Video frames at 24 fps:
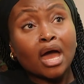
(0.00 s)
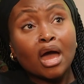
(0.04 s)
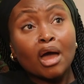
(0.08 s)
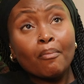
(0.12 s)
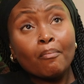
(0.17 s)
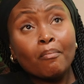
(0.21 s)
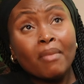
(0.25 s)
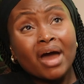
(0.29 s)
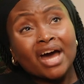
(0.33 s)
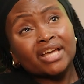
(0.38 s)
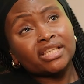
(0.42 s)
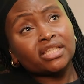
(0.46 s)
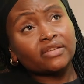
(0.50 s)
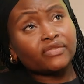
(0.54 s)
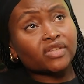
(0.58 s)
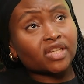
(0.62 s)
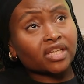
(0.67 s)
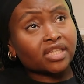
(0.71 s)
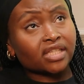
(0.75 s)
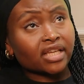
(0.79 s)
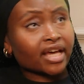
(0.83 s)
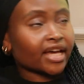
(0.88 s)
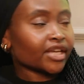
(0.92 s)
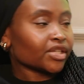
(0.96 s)
massive
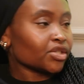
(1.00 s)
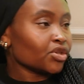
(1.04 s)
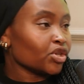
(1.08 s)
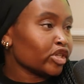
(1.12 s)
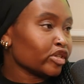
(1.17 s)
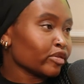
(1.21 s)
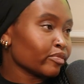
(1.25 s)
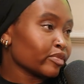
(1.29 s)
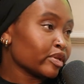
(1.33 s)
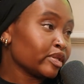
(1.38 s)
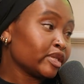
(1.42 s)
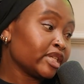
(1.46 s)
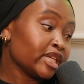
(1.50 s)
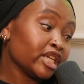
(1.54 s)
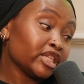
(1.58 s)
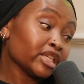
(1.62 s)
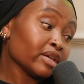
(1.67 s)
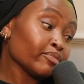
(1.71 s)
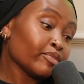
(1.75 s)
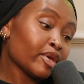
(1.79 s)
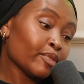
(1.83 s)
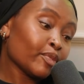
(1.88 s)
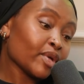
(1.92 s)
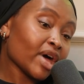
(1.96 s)
success and you see some
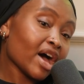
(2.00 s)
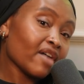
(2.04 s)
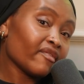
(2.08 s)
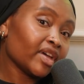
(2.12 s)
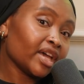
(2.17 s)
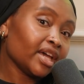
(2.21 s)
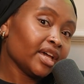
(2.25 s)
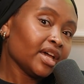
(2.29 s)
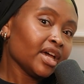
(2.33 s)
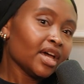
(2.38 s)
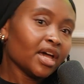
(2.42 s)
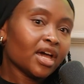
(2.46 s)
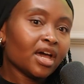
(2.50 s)
people having